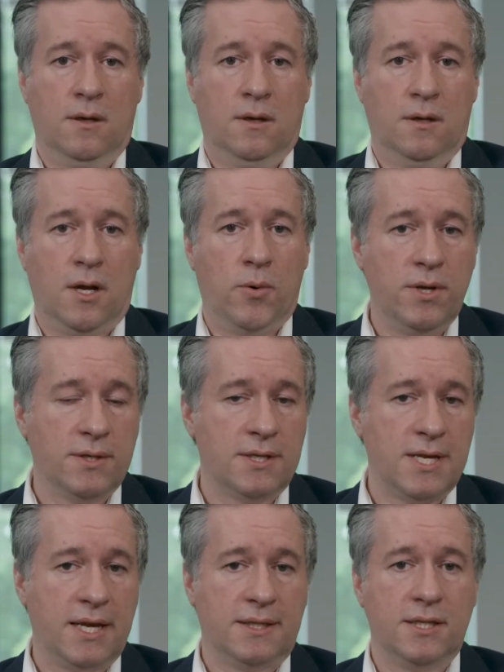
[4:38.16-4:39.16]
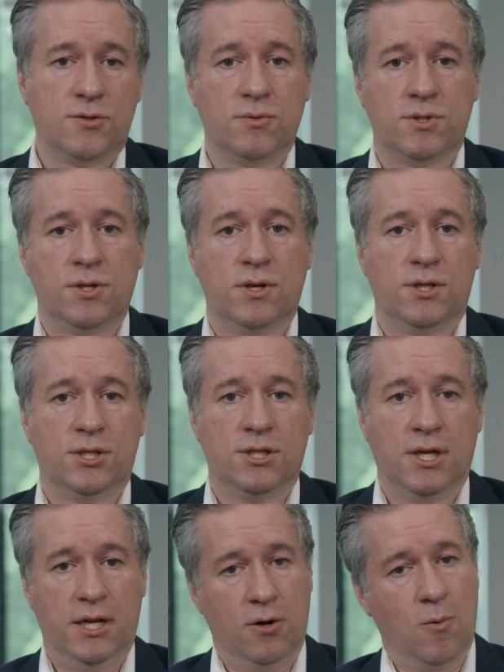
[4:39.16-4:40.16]
Now, we undertake this research
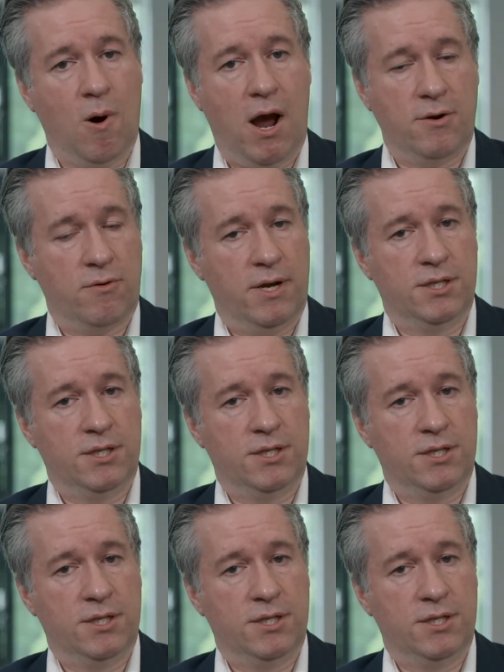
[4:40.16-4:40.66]
in a wide range